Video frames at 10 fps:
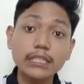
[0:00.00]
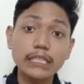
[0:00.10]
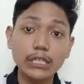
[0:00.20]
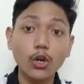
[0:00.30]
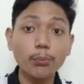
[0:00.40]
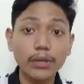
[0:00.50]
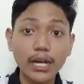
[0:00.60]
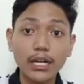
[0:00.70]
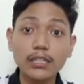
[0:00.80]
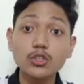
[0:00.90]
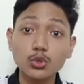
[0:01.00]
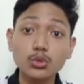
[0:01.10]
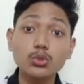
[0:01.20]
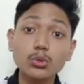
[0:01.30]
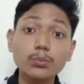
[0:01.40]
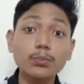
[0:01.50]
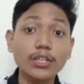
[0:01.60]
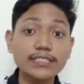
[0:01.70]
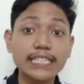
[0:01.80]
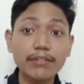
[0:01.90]
the OPR to
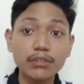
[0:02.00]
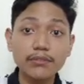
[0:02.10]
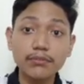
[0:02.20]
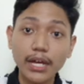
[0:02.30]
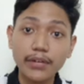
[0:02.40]
2.75%.